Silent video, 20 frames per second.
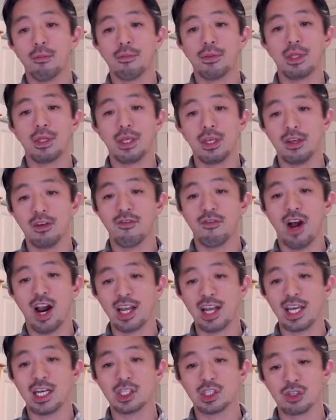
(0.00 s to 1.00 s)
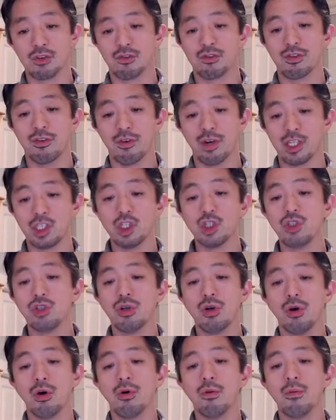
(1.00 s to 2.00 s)
the variance of the
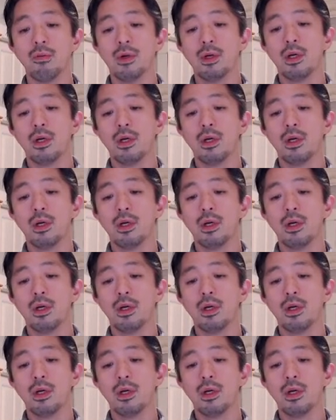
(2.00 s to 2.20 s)
residual,